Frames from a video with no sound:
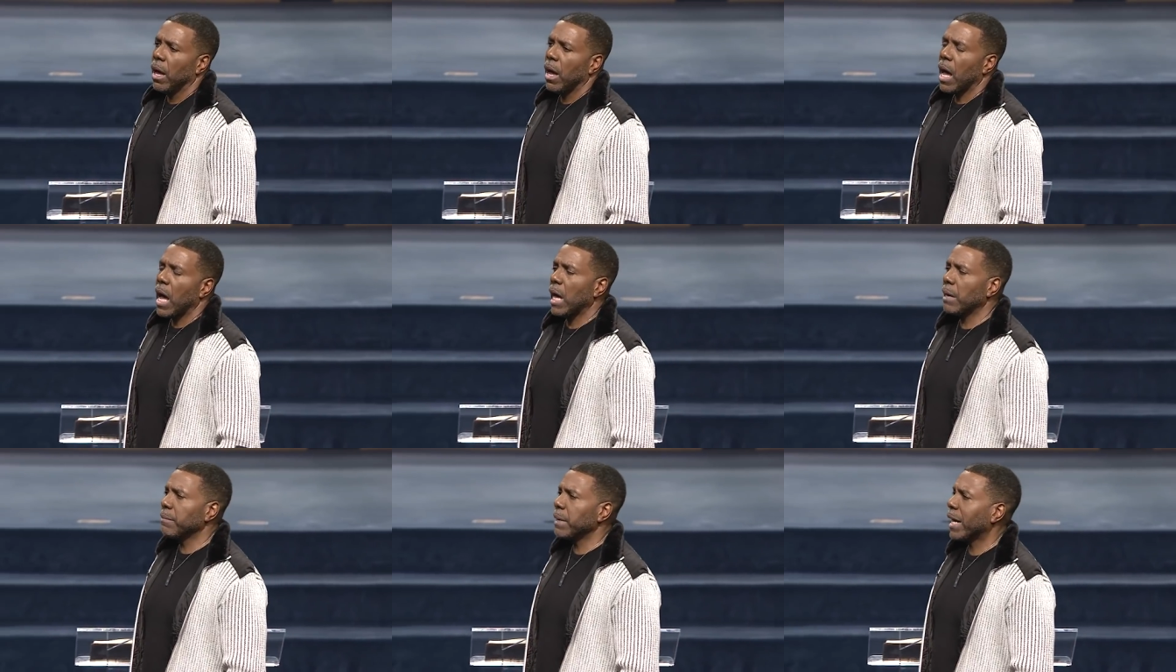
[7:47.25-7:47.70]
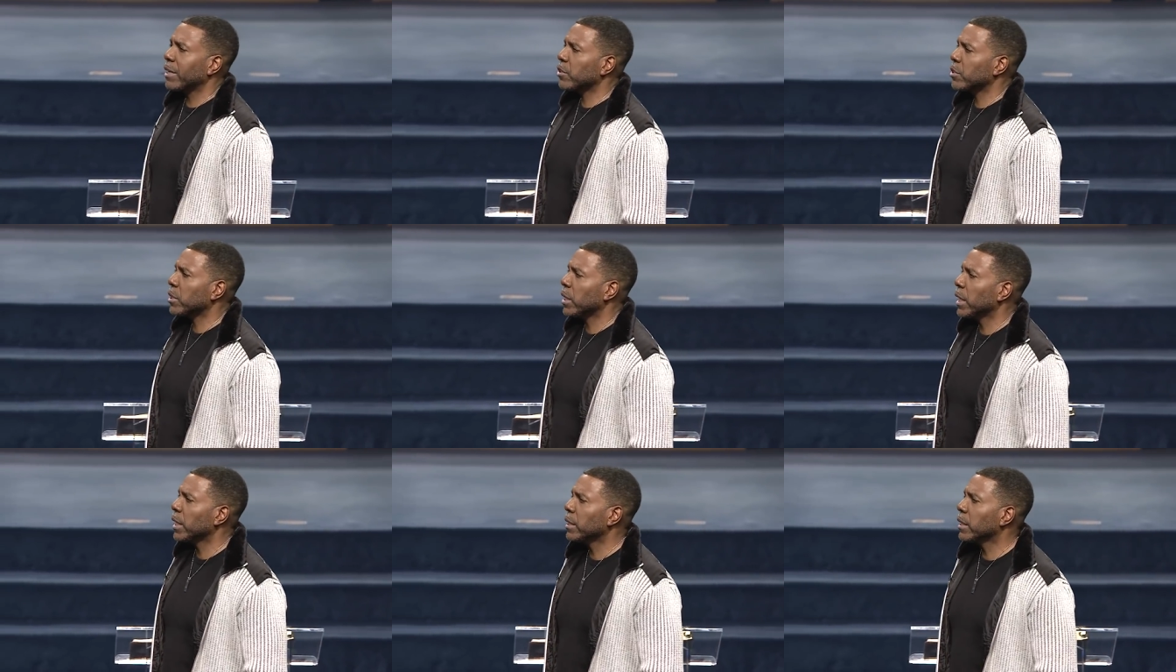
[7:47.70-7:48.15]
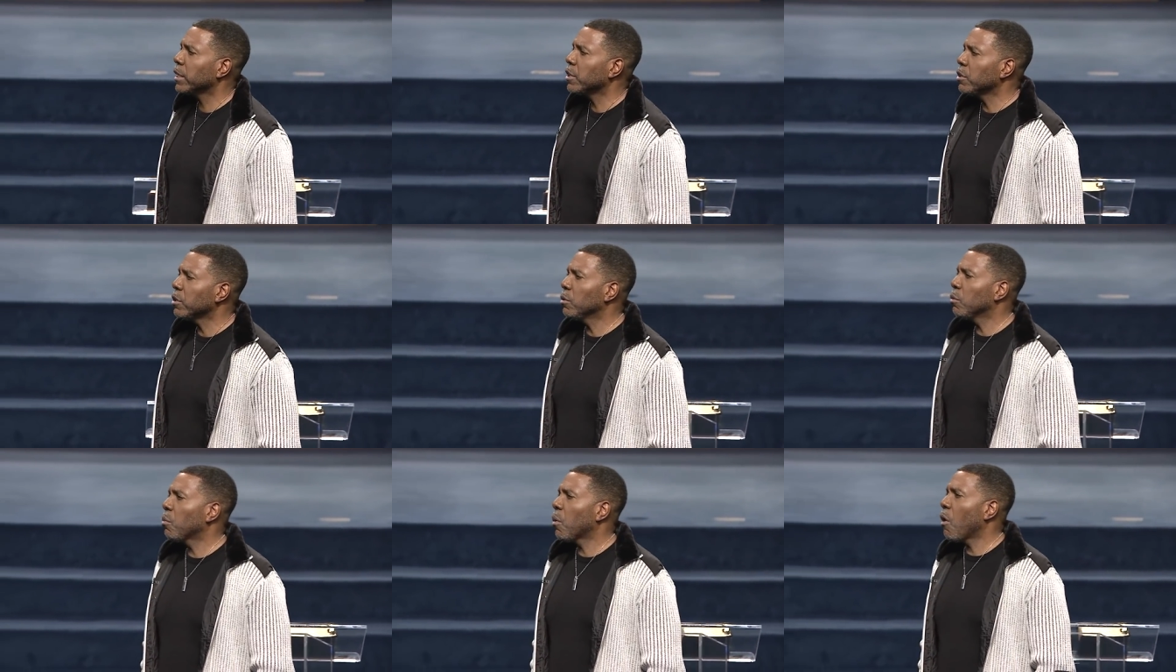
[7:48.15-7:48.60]
I'm not saying that
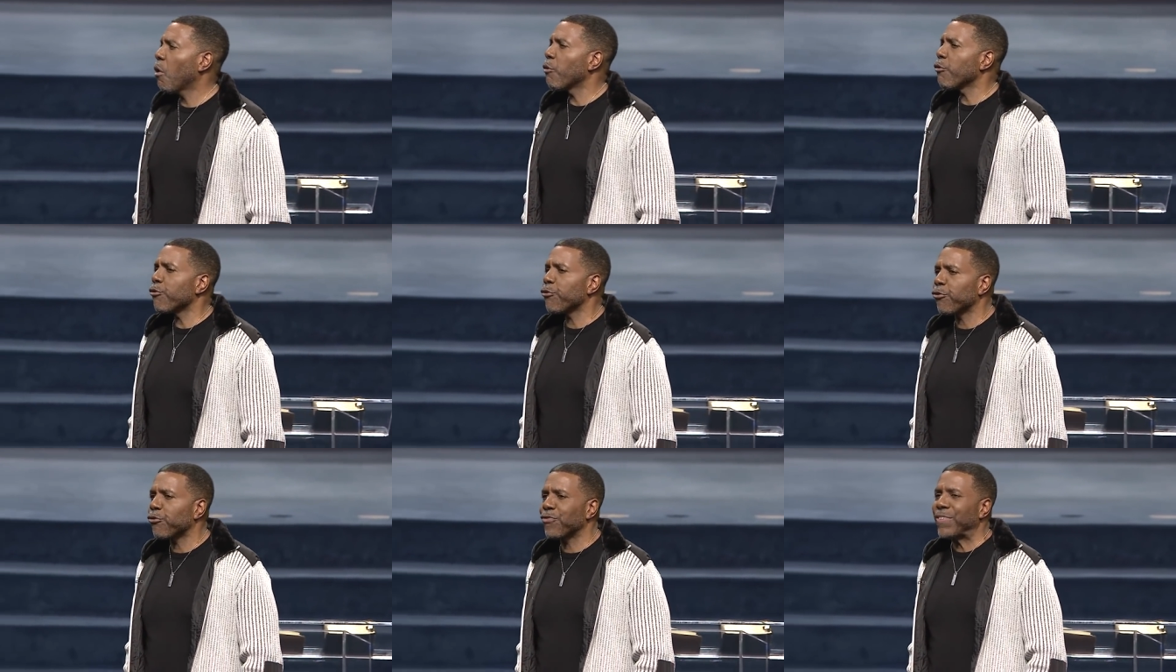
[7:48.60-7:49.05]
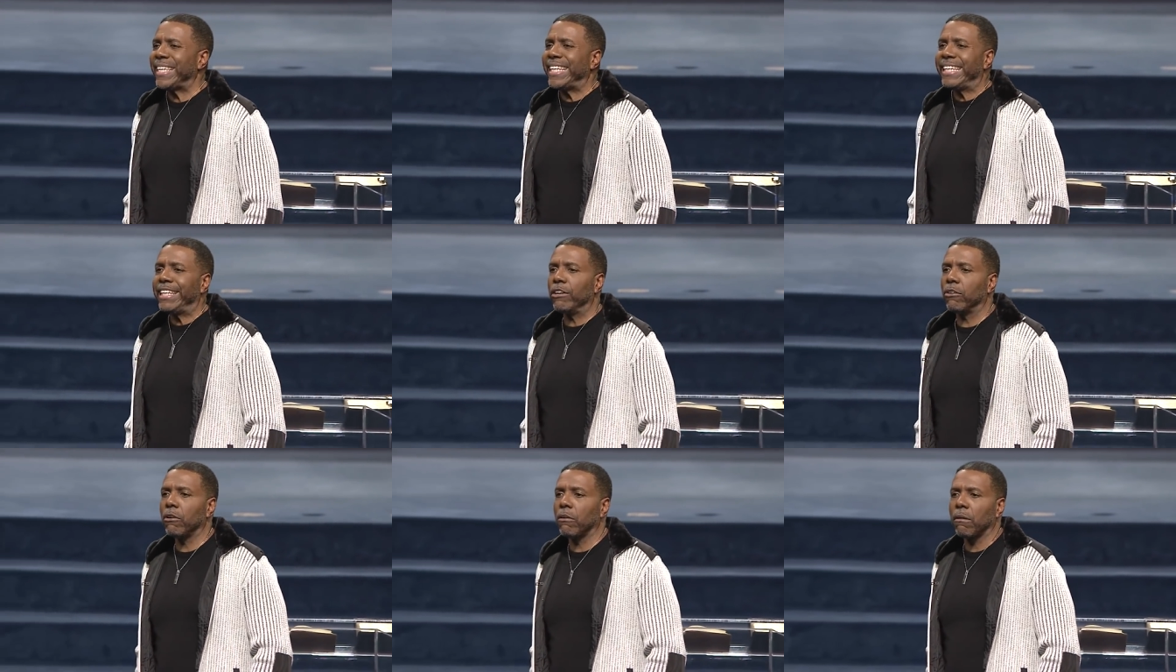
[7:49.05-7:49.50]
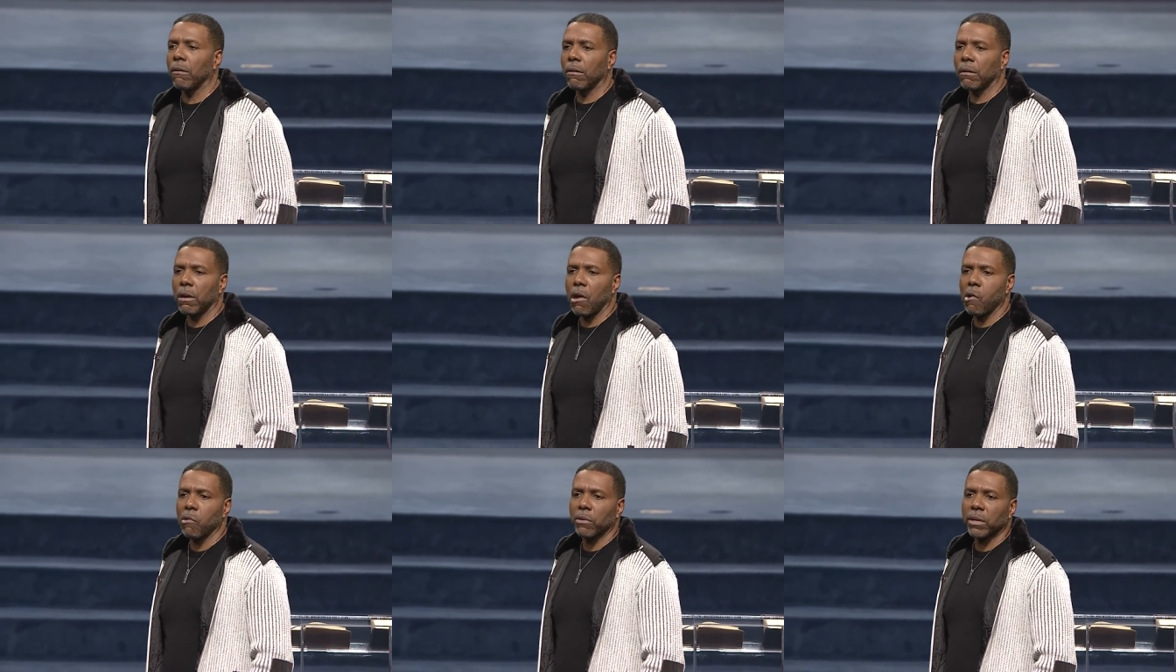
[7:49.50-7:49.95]
you won't feel
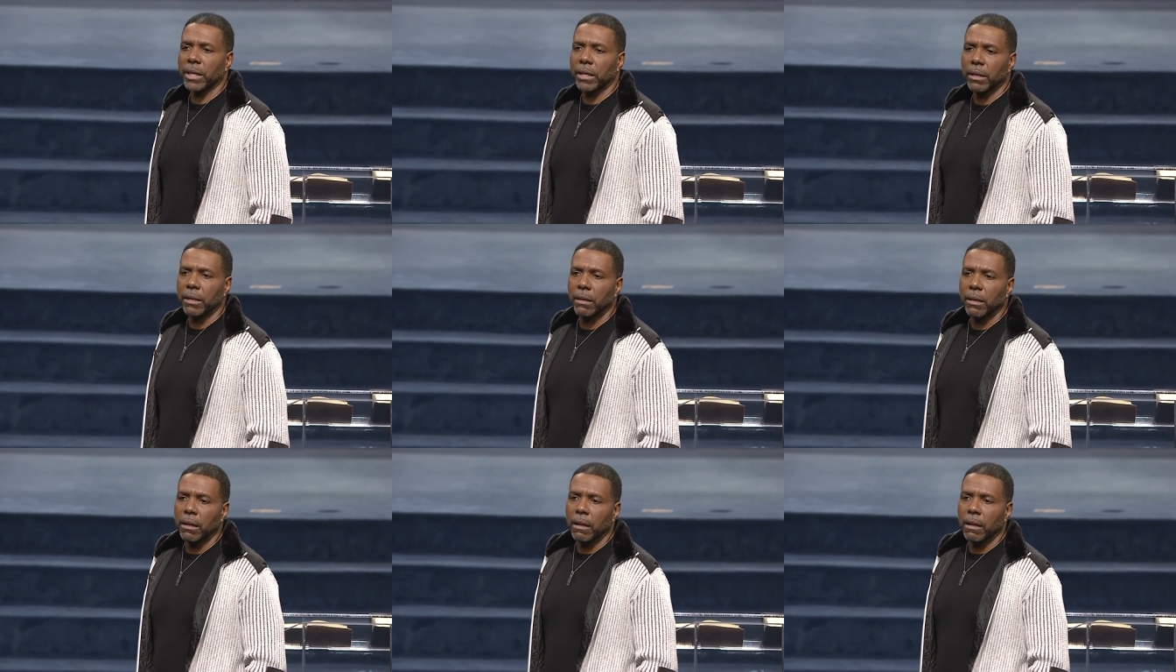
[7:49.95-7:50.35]
lonely.